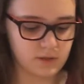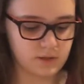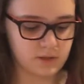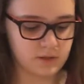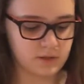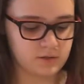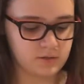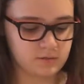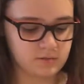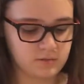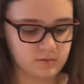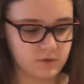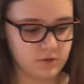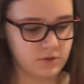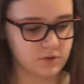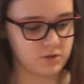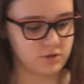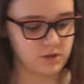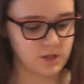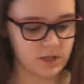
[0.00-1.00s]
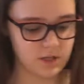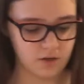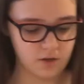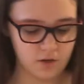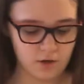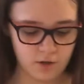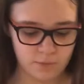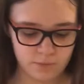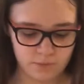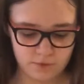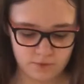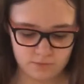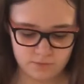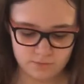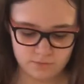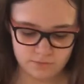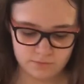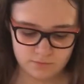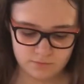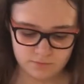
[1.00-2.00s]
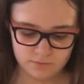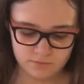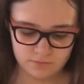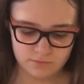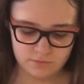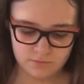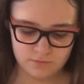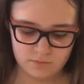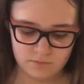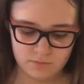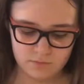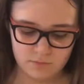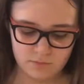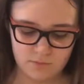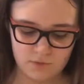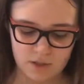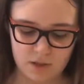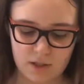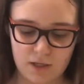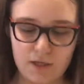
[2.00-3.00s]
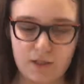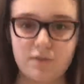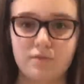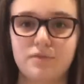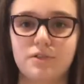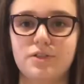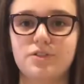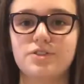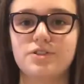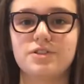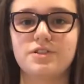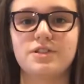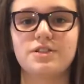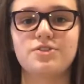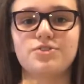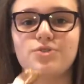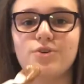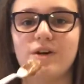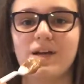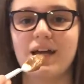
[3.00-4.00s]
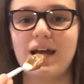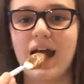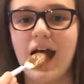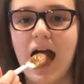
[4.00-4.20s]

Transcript: And looks like caramel. And then you just enjoy.